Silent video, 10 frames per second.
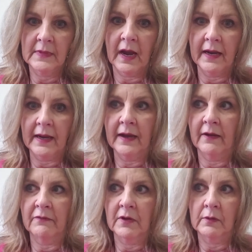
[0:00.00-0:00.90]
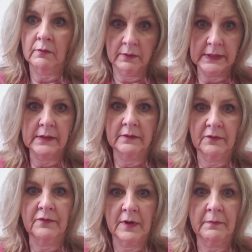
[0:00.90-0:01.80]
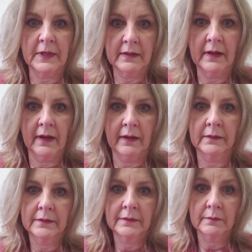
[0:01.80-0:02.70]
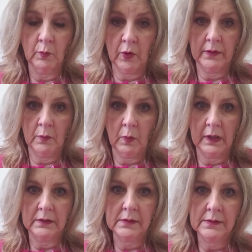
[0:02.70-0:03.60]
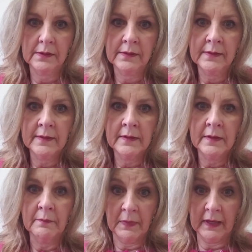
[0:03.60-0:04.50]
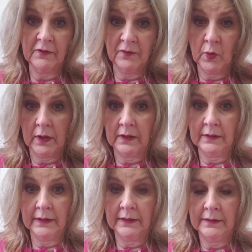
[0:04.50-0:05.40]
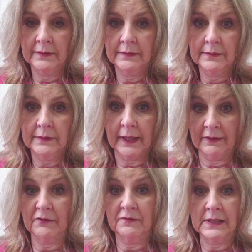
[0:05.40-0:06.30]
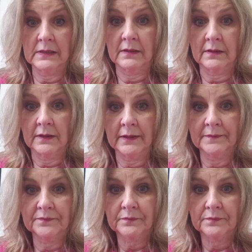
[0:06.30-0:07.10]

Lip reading: I have risen from the dead more than once, metaphorically and physically.